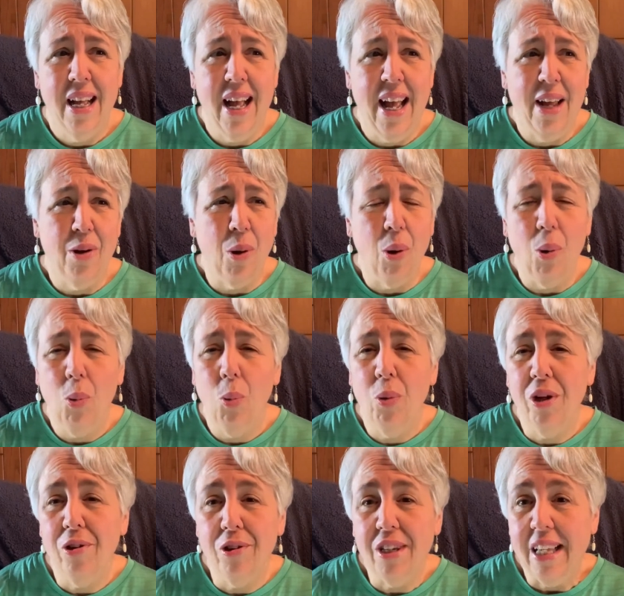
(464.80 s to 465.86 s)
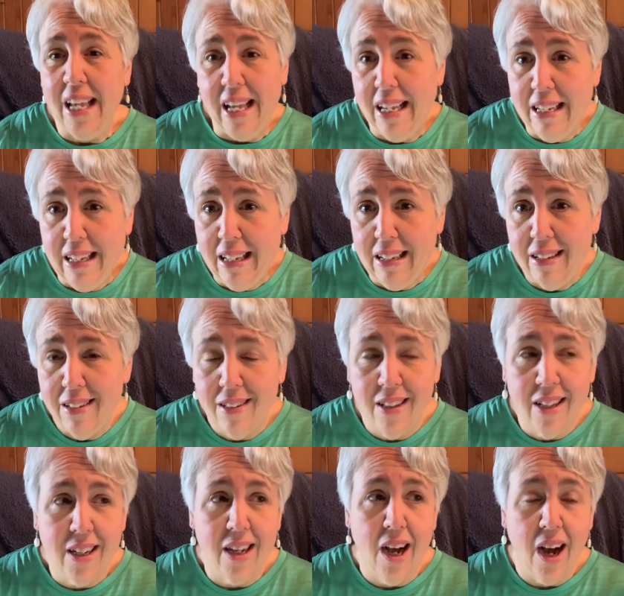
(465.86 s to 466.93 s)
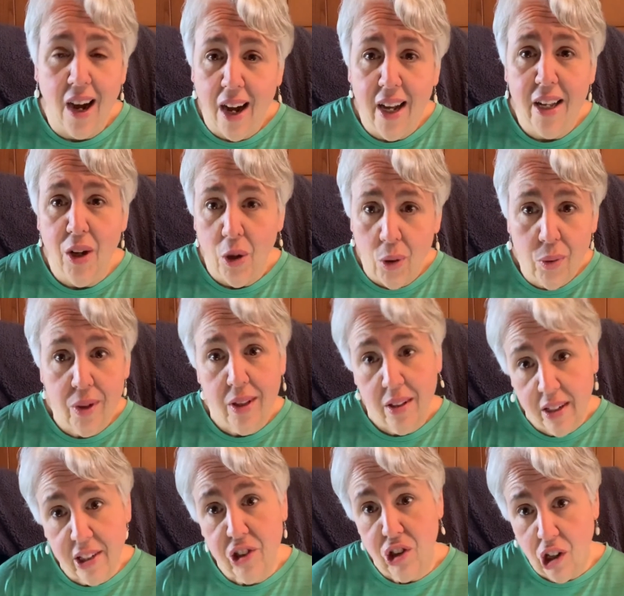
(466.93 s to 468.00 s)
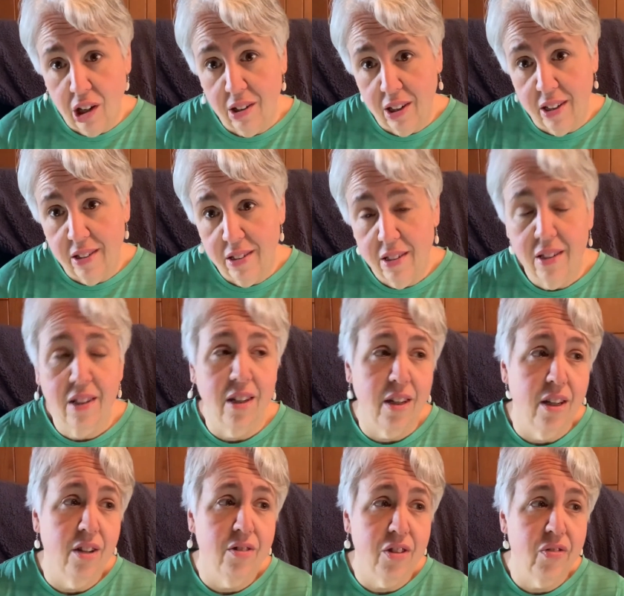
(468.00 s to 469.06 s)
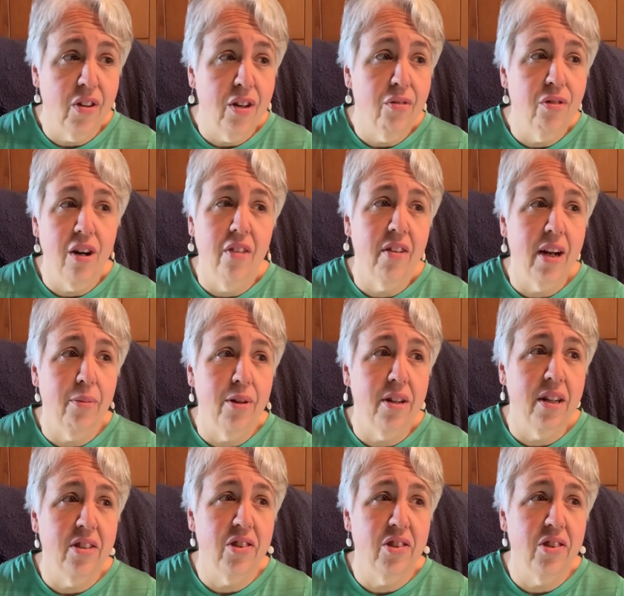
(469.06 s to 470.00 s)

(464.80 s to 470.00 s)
and all weird candy. Like I only like chocolate, you know, it's very rare that I would.